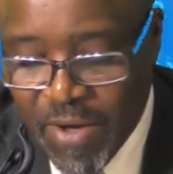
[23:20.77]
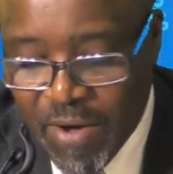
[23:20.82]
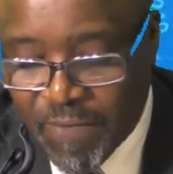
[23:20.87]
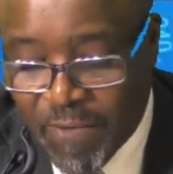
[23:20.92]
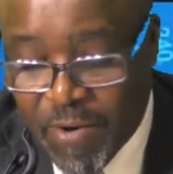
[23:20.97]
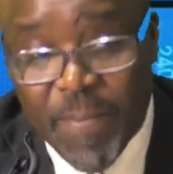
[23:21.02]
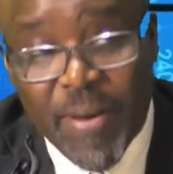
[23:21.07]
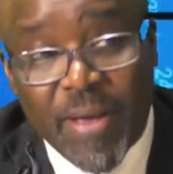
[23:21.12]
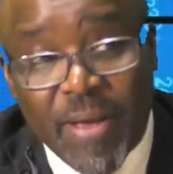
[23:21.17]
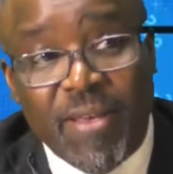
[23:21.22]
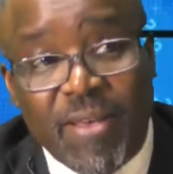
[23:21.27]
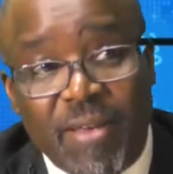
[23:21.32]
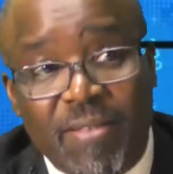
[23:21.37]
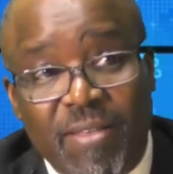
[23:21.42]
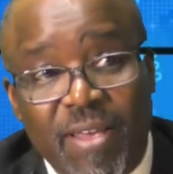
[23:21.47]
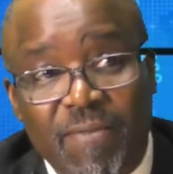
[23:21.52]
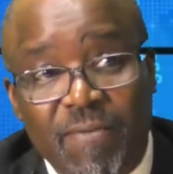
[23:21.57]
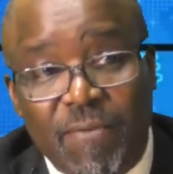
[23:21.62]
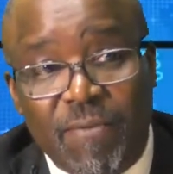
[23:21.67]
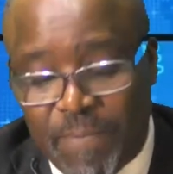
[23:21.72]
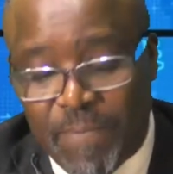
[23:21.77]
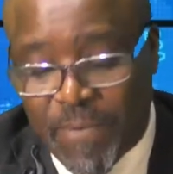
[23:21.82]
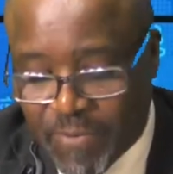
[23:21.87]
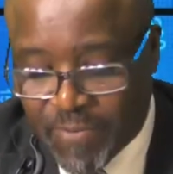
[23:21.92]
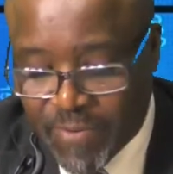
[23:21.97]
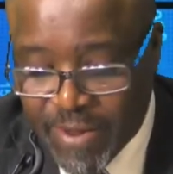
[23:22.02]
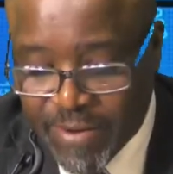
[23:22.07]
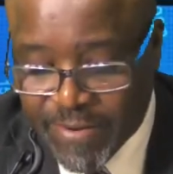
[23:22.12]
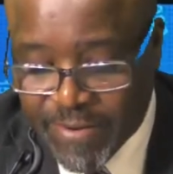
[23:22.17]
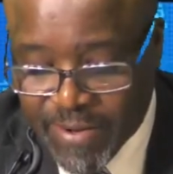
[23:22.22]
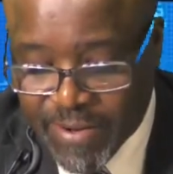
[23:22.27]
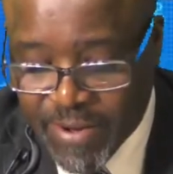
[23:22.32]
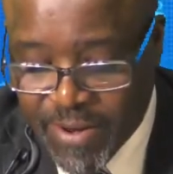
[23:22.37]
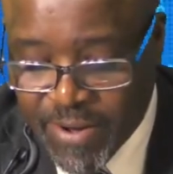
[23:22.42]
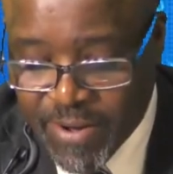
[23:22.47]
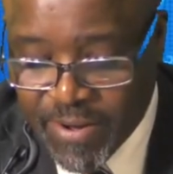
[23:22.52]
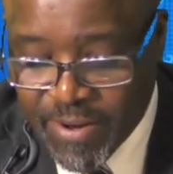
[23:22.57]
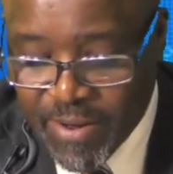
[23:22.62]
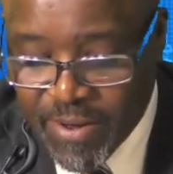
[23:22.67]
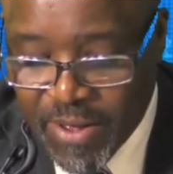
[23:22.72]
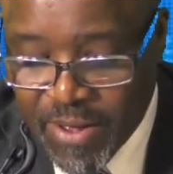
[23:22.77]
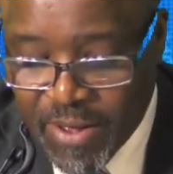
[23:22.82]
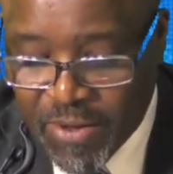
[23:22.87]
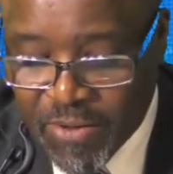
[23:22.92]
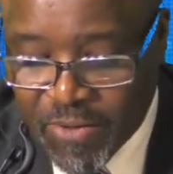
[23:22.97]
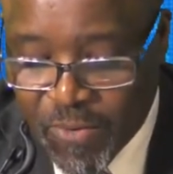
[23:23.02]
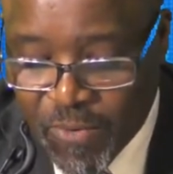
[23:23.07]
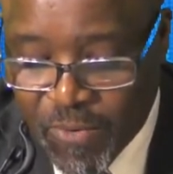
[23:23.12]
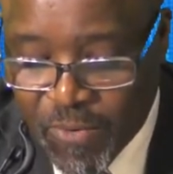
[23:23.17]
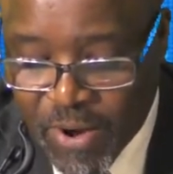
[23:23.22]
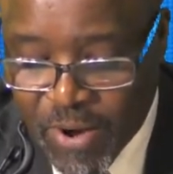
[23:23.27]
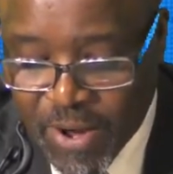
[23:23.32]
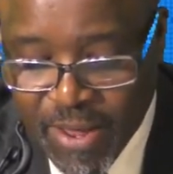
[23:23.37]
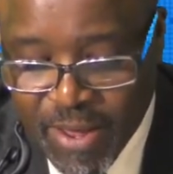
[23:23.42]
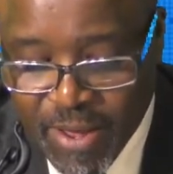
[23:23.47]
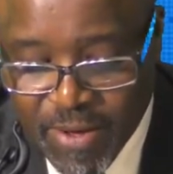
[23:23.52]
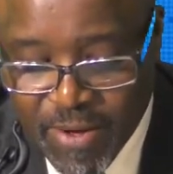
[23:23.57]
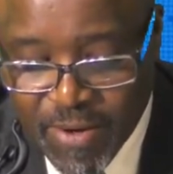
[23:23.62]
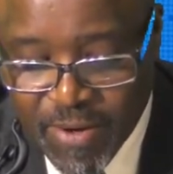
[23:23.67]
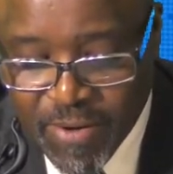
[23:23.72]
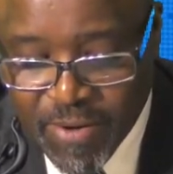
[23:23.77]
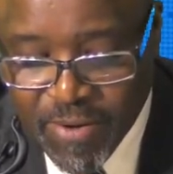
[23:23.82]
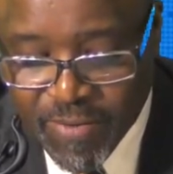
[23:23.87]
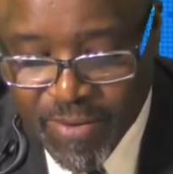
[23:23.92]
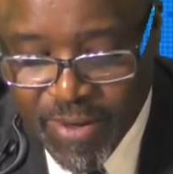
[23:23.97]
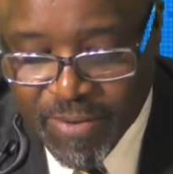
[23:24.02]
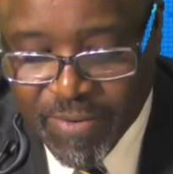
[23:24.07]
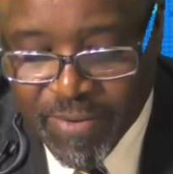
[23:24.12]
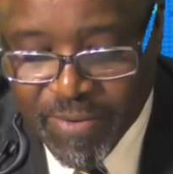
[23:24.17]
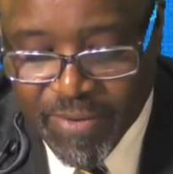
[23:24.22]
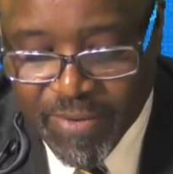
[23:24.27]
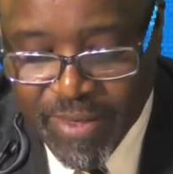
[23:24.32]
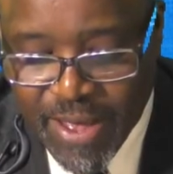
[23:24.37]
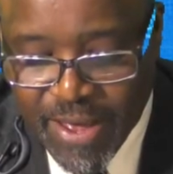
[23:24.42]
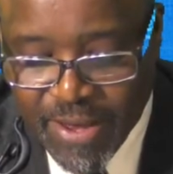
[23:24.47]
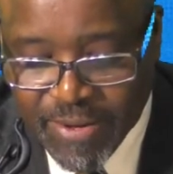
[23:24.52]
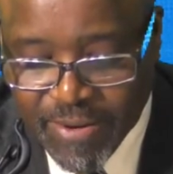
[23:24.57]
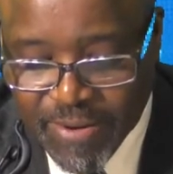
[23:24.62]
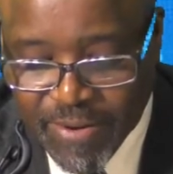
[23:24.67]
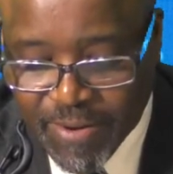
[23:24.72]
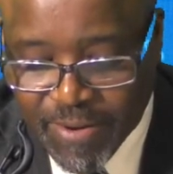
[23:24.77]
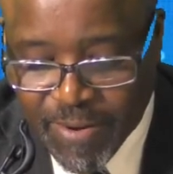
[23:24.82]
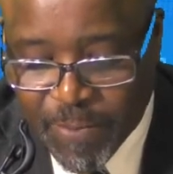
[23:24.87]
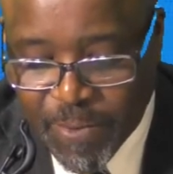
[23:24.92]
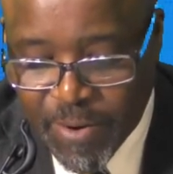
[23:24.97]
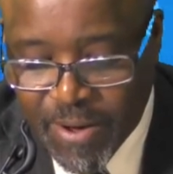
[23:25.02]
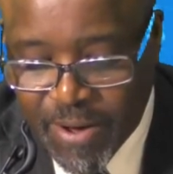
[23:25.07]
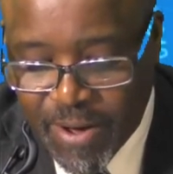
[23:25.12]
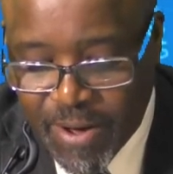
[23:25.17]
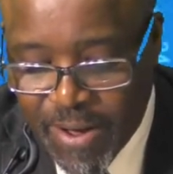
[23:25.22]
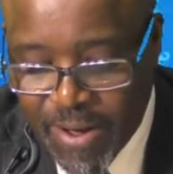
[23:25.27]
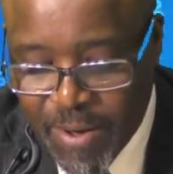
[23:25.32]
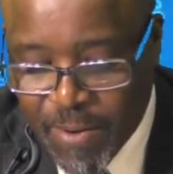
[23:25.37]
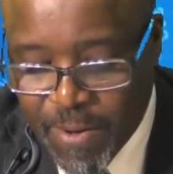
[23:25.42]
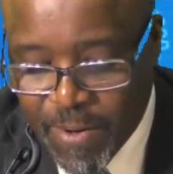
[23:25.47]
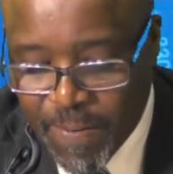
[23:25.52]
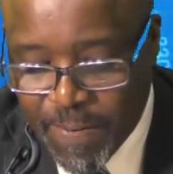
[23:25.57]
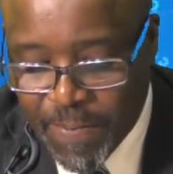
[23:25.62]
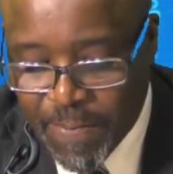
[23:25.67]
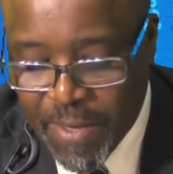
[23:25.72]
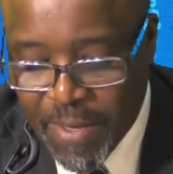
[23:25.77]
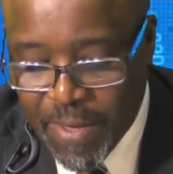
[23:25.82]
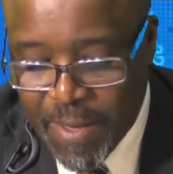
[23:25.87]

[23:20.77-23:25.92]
from a successful musician to what he calls a societal entrepreneur,